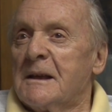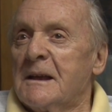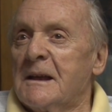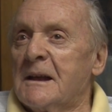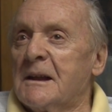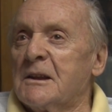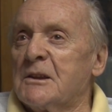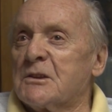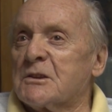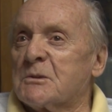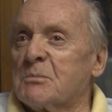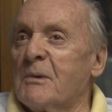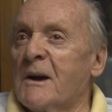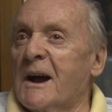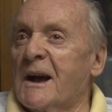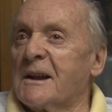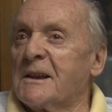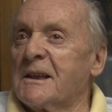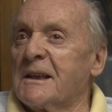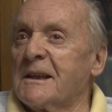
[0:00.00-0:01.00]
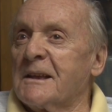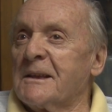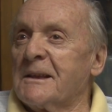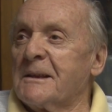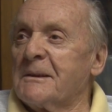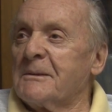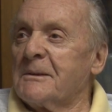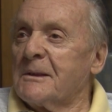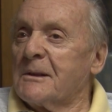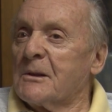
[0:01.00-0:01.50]
And he's smart.
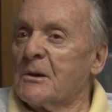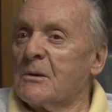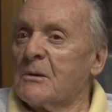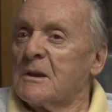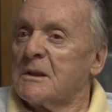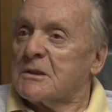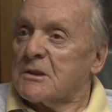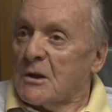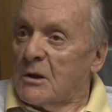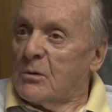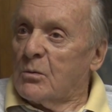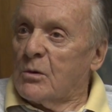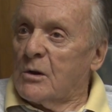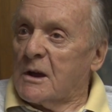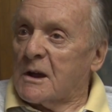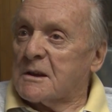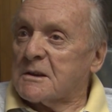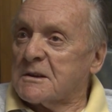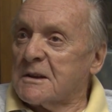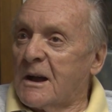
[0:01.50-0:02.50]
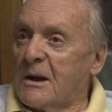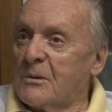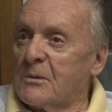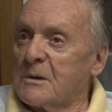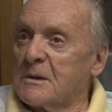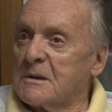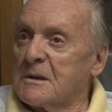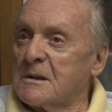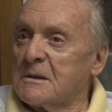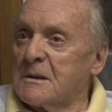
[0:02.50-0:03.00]
He still works now.
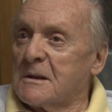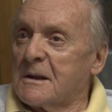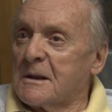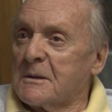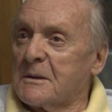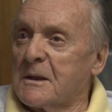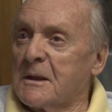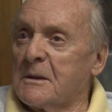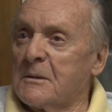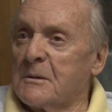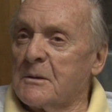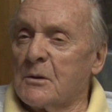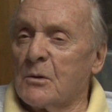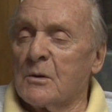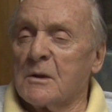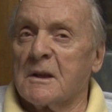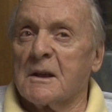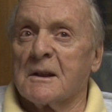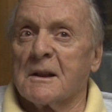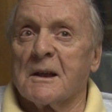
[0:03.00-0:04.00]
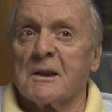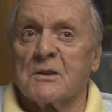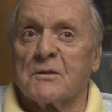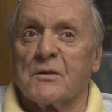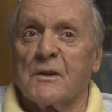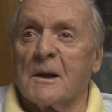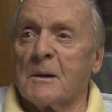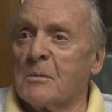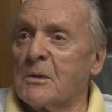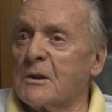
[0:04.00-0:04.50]
He got a nice
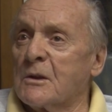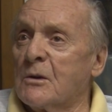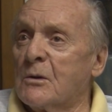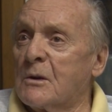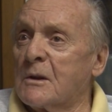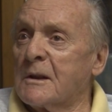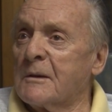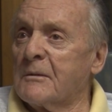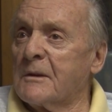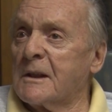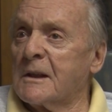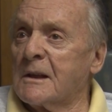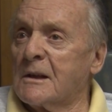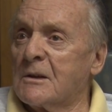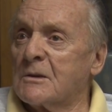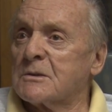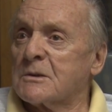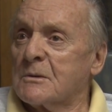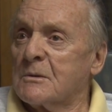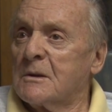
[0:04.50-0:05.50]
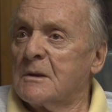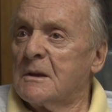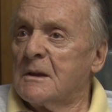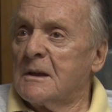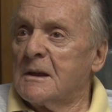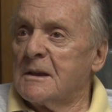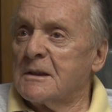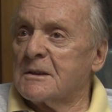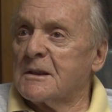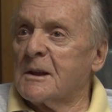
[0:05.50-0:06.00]
family going and everything else. So
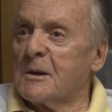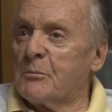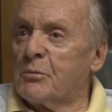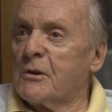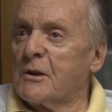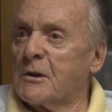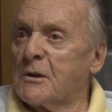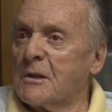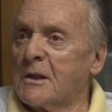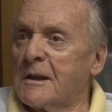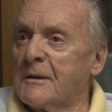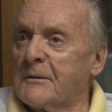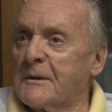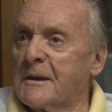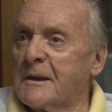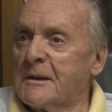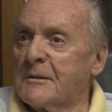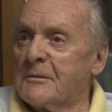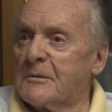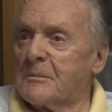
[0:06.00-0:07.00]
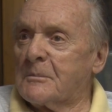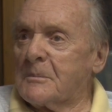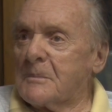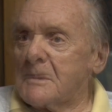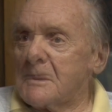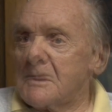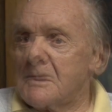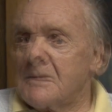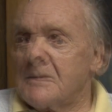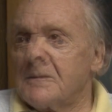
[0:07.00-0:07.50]
he's got a pretty good life ahead of
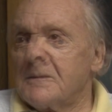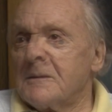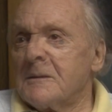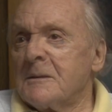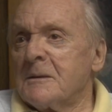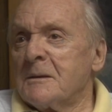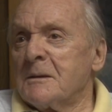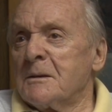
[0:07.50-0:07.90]
him. Yeah.